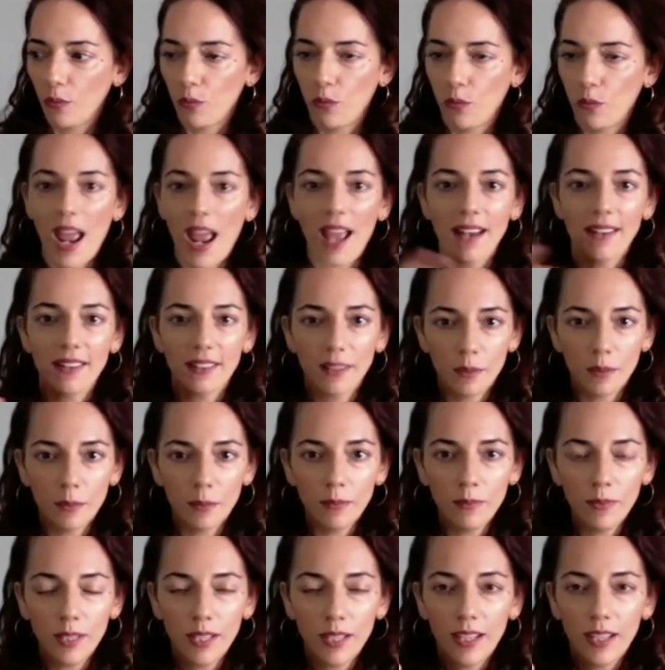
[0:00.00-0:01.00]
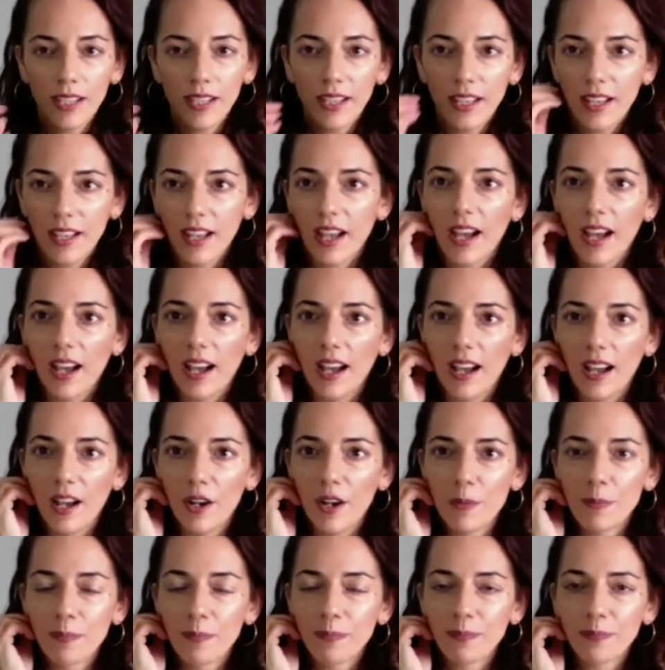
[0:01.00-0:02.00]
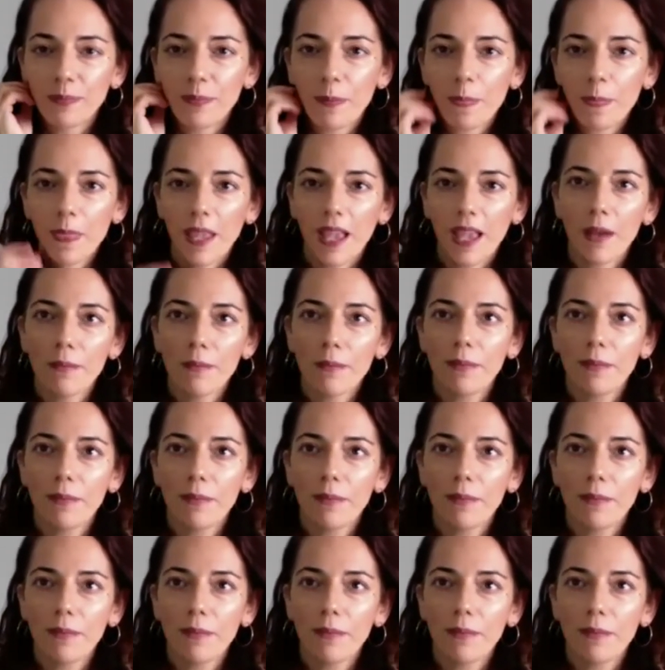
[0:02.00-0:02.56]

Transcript: random. Um, but